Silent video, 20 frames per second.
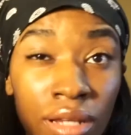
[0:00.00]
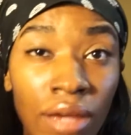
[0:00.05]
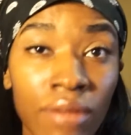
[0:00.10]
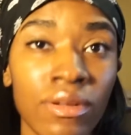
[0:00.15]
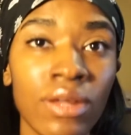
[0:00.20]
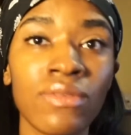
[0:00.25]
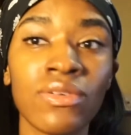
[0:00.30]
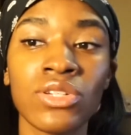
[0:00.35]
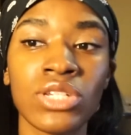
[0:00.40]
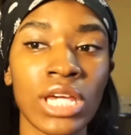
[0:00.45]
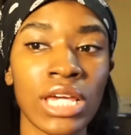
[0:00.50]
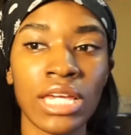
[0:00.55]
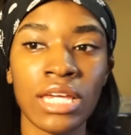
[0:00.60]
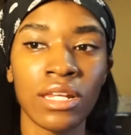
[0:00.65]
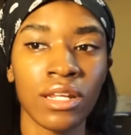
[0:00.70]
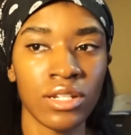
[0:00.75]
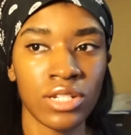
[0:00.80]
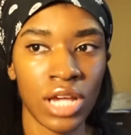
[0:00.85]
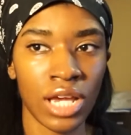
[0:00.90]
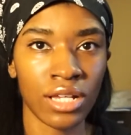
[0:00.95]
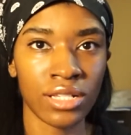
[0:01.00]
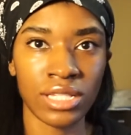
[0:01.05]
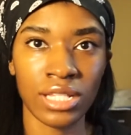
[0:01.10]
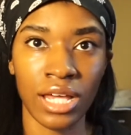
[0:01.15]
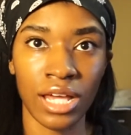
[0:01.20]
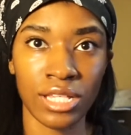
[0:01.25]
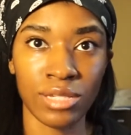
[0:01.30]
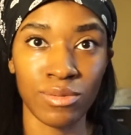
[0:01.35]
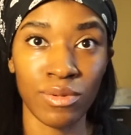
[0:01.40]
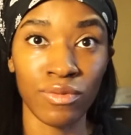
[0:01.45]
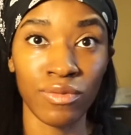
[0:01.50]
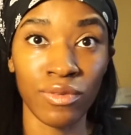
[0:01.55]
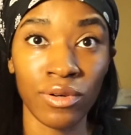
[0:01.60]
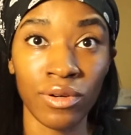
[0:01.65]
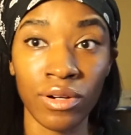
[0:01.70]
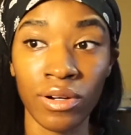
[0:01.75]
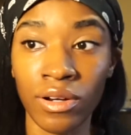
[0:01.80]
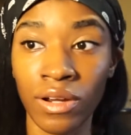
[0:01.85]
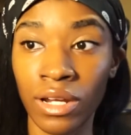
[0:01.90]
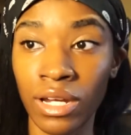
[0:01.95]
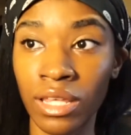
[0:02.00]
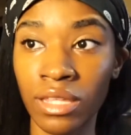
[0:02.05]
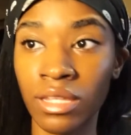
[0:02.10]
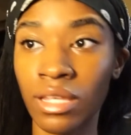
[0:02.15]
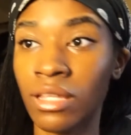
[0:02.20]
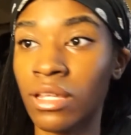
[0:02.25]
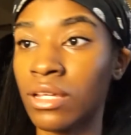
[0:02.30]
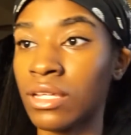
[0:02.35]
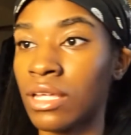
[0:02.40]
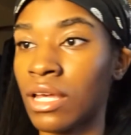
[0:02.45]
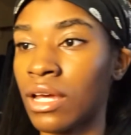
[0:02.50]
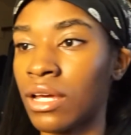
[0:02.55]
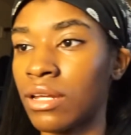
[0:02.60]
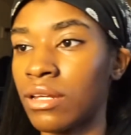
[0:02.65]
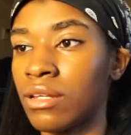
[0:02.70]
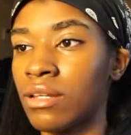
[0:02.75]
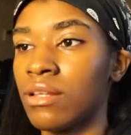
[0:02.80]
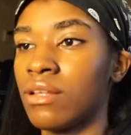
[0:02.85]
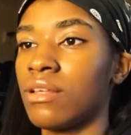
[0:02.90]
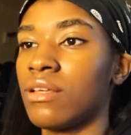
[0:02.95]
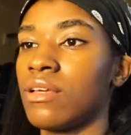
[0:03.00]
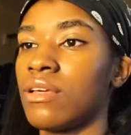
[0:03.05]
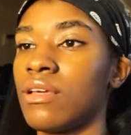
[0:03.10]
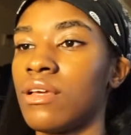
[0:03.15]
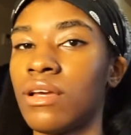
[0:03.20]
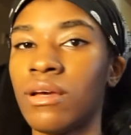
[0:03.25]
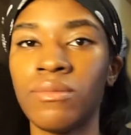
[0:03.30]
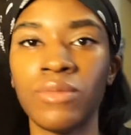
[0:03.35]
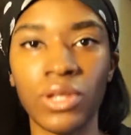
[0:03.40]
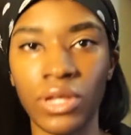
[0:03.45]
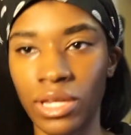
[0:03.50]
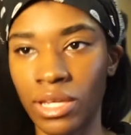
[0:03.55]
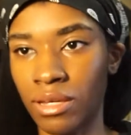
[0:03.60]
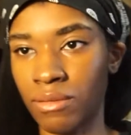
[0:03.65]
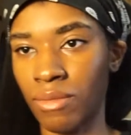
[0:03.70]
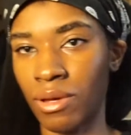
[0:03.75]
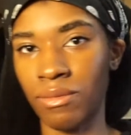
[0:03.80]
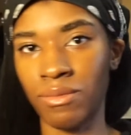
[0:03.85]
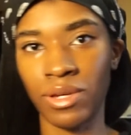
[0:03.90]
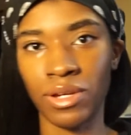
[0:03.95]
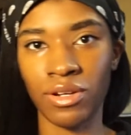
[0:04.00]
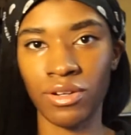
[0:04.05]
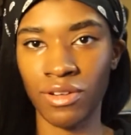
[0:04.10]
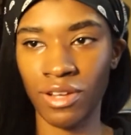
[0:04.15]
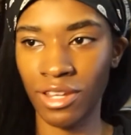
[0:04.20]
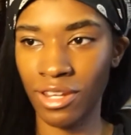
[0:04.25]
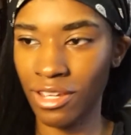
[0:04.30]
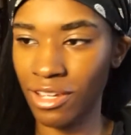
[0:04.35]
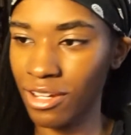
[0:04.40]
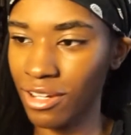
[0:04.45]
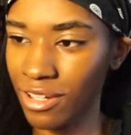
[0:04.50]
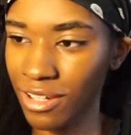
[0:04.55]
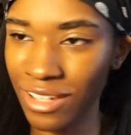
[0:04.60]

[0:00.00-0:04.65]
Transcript: I've never taken a jazz class before or anything like that. I'm looking at my mirror right here.